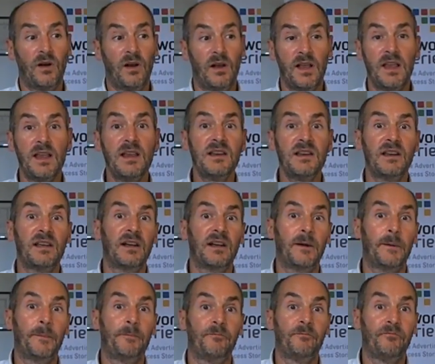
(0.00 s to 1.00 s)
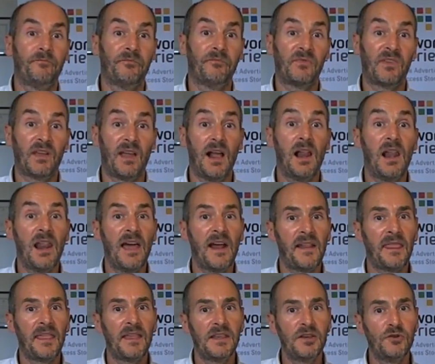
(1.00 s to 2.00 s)
in
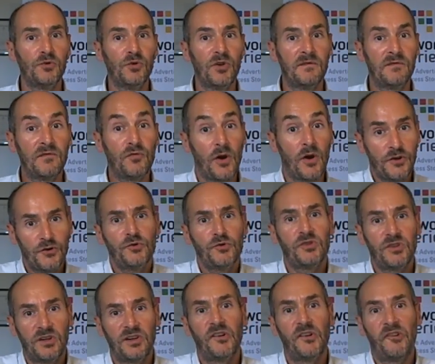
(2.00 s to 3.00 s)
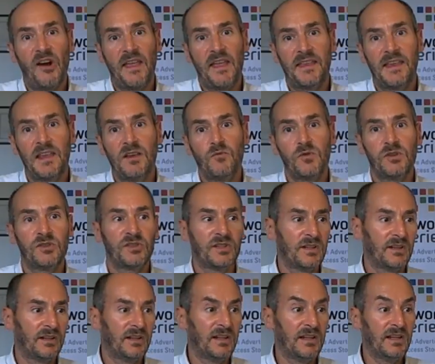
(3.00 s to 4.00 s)
alerting you if you are using the right keywords
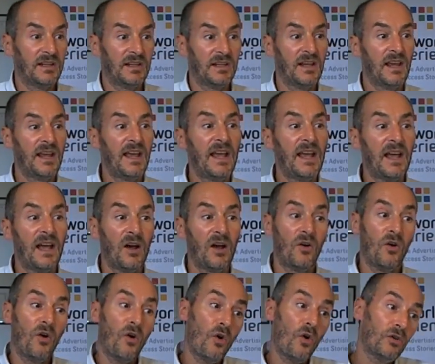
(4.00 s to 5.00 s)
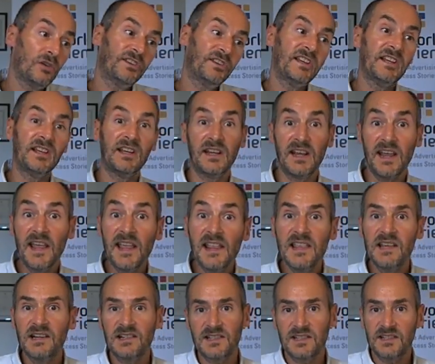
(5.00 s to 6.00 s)
in all the
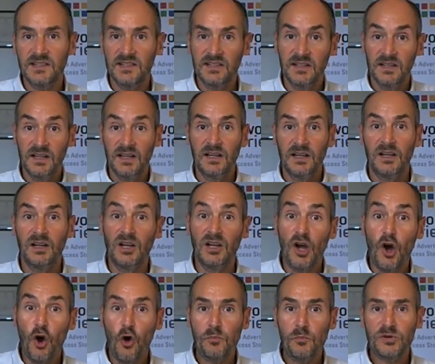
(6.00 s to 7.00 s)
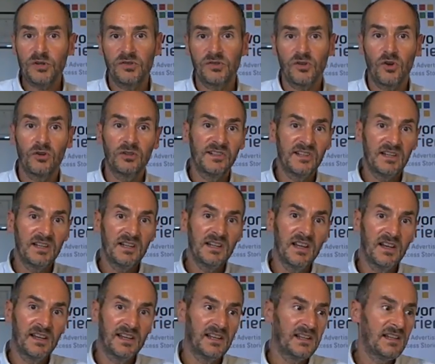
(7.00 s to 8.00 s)
headings options, all the
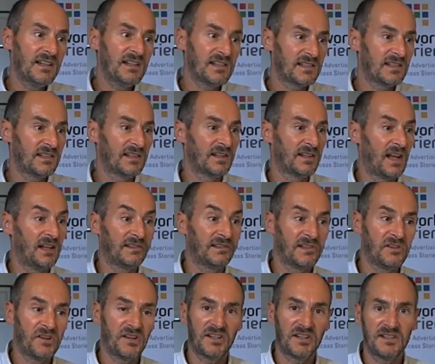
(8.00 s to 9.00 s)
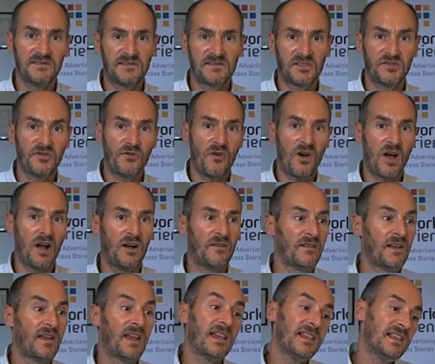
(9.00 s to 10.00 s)
headings alternatives
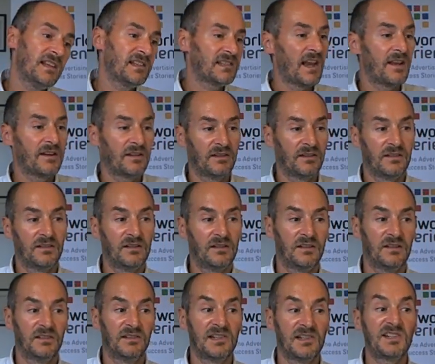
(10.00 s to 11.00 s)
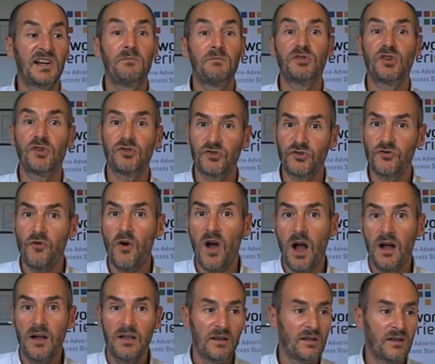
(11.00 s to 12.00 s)
headings and descriptions you are